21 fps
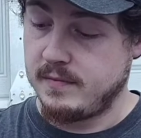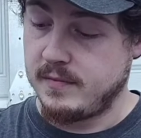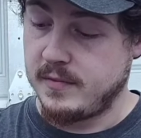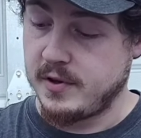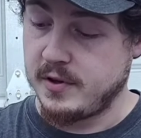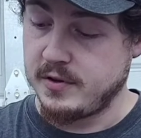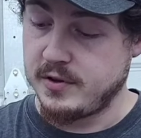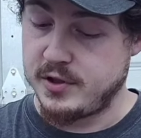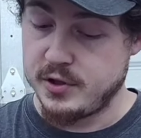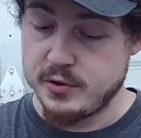
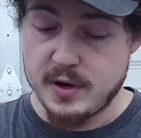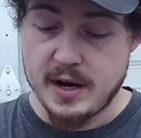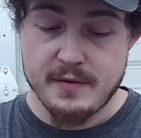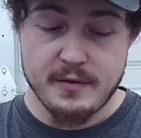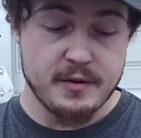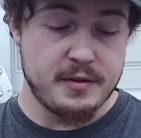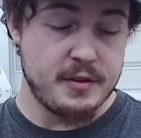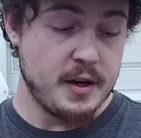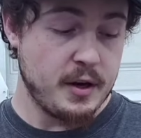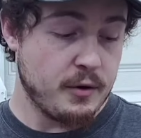the do
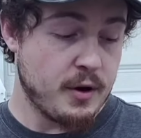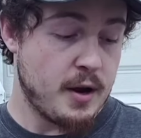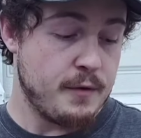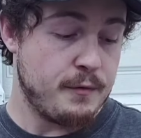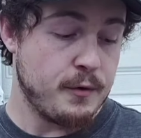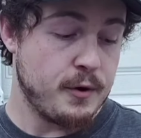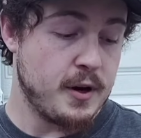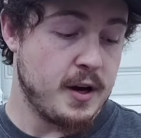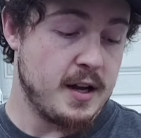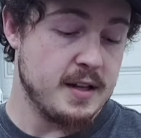everything
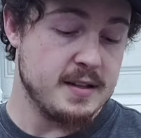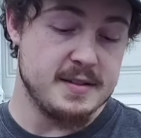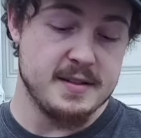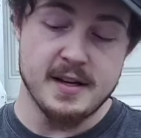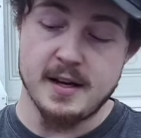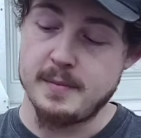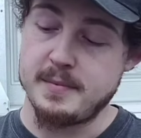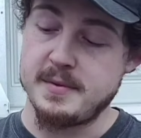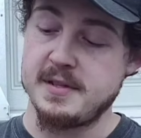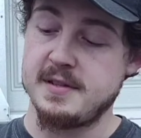rifle
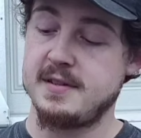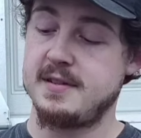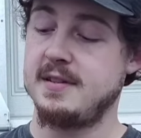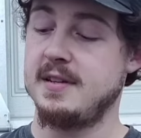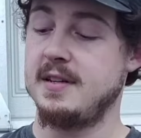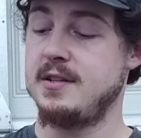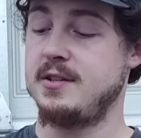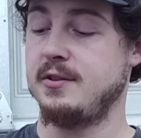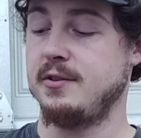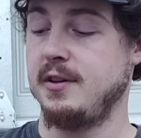concept is
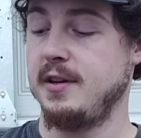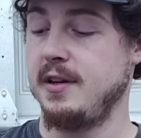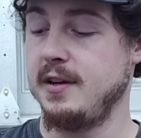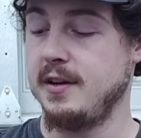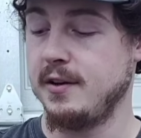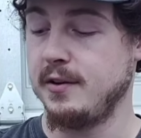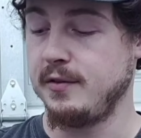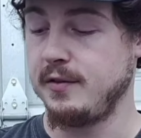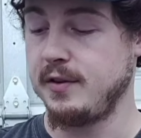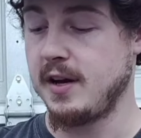essentially,
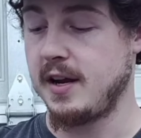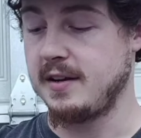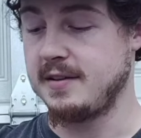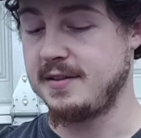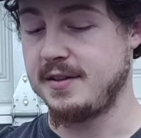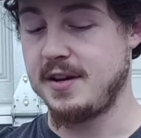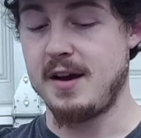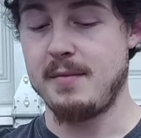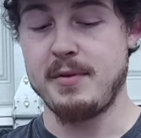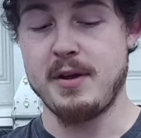you've got a
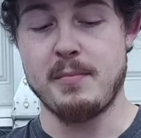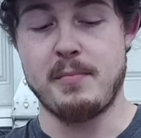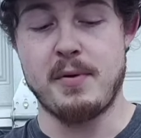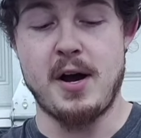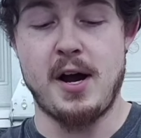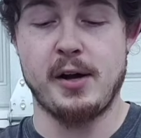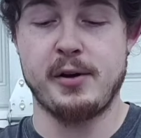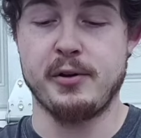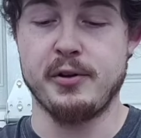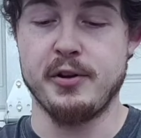zombie
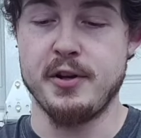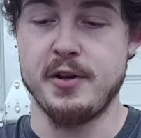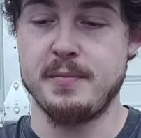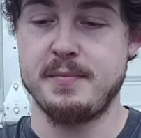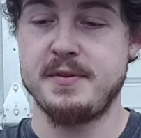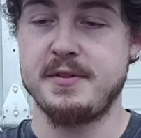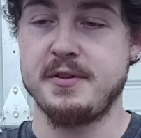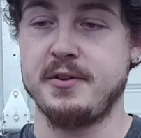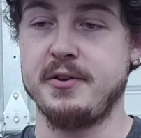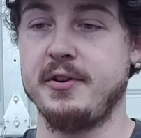
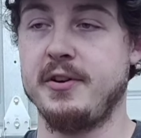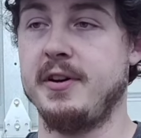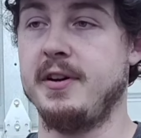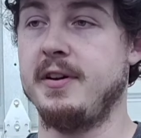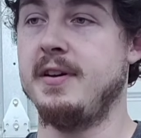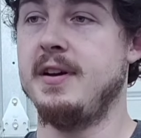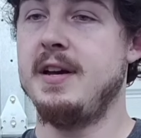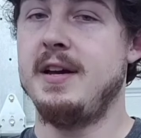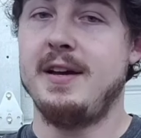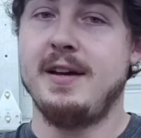apocalypse or
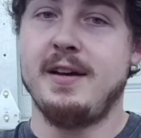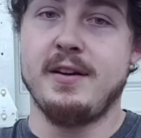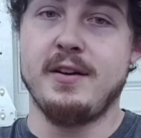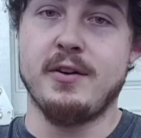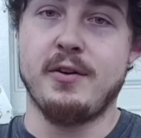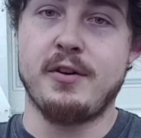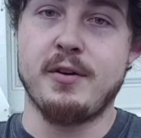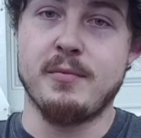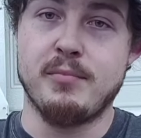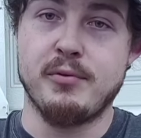a
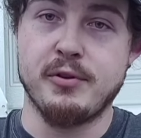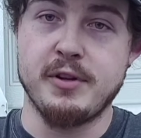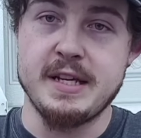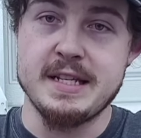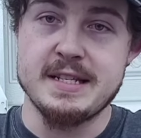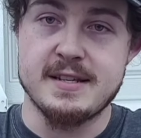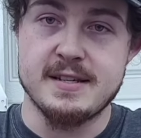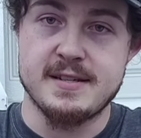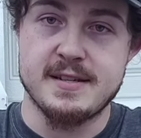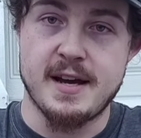
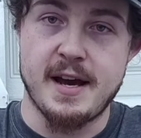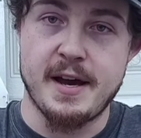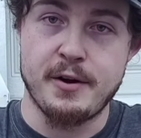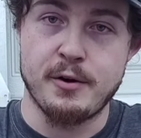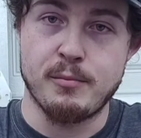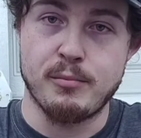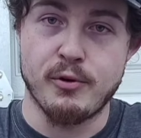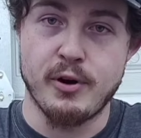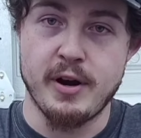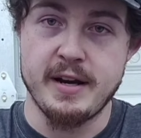complete
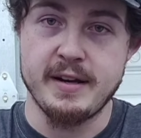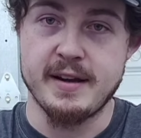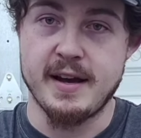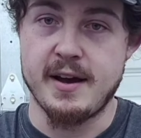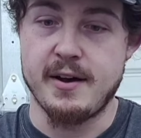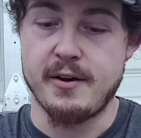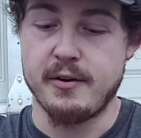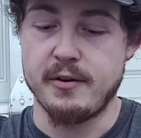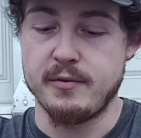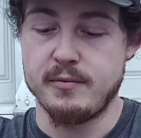societal
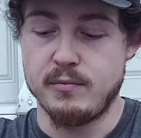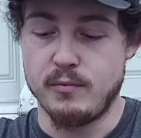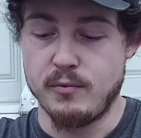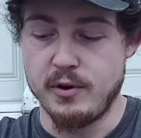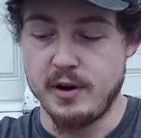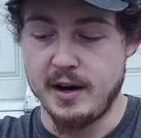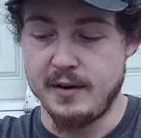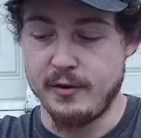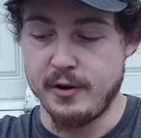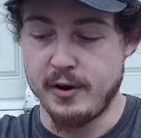breakdown,
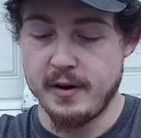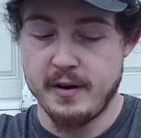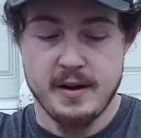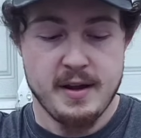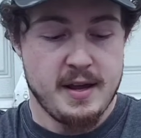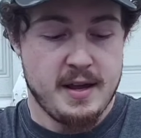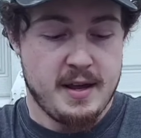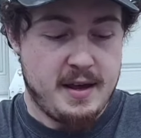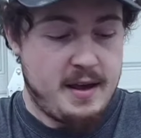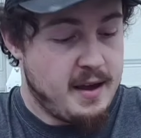whatever.
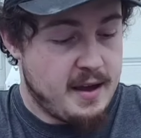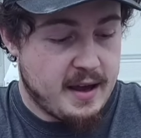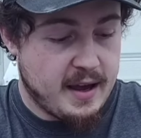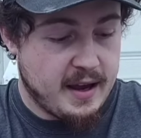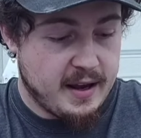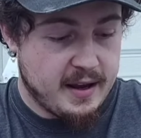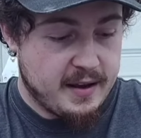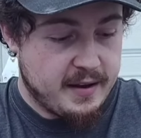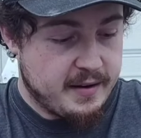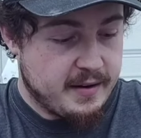
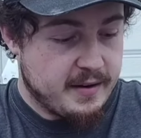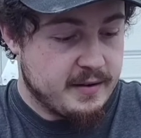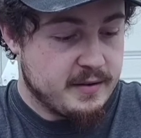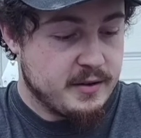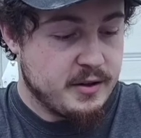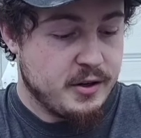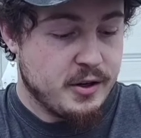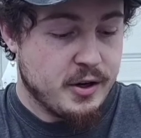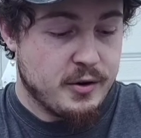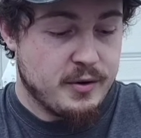And,
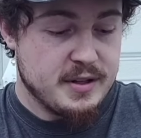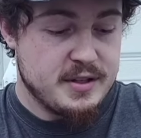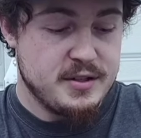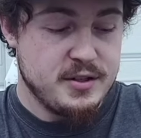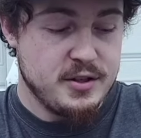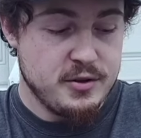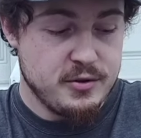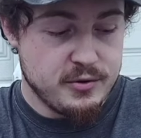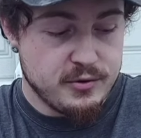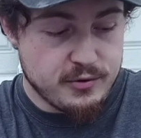
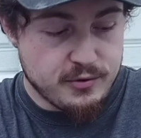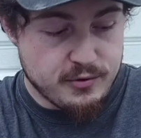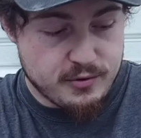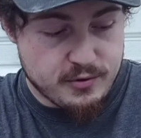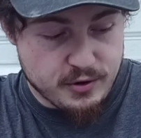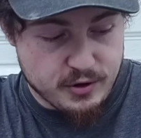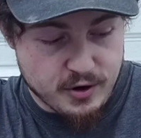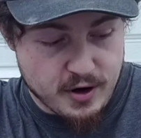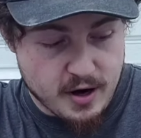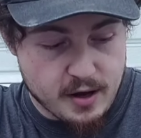it's
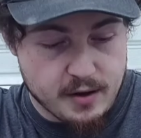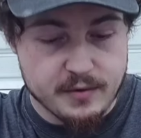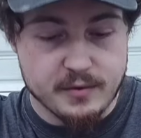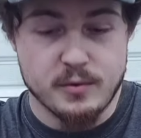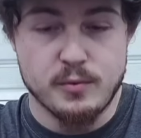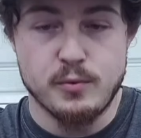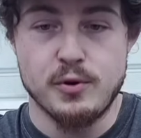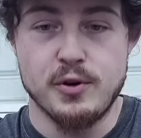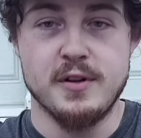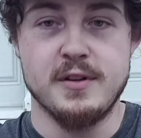you're out in
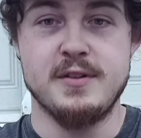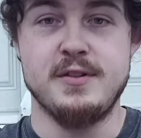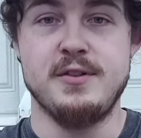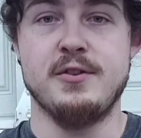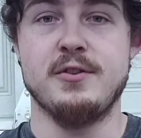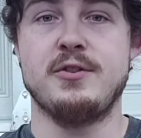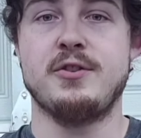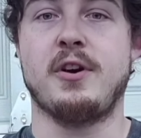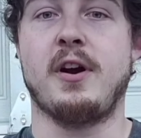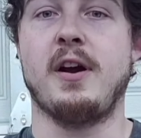the woods,
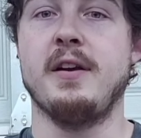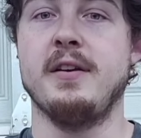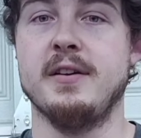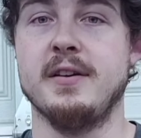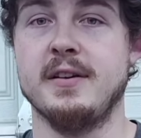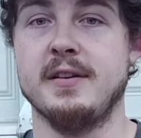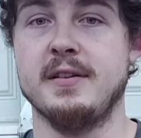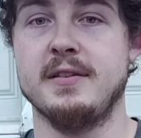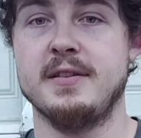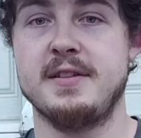you're trying
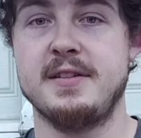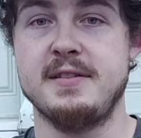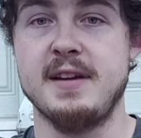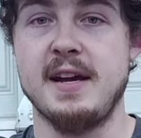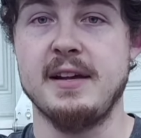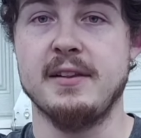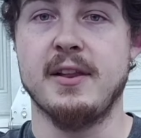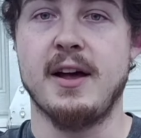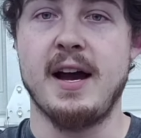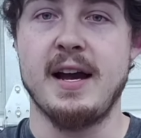to
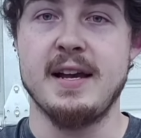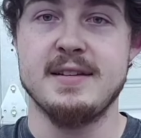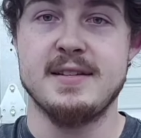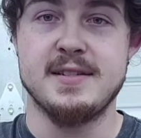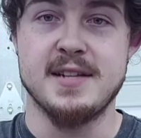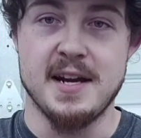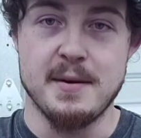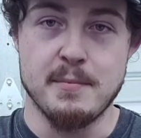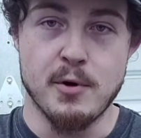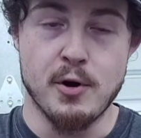stay light,
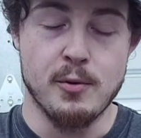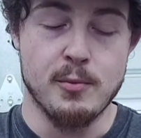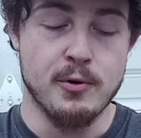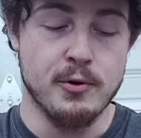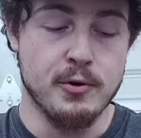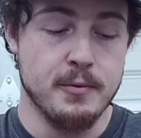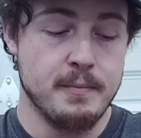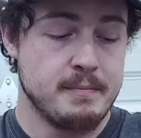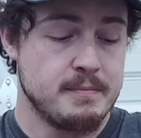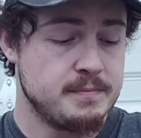stay
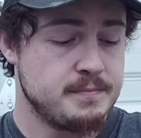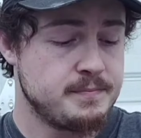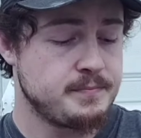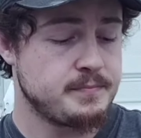mobile.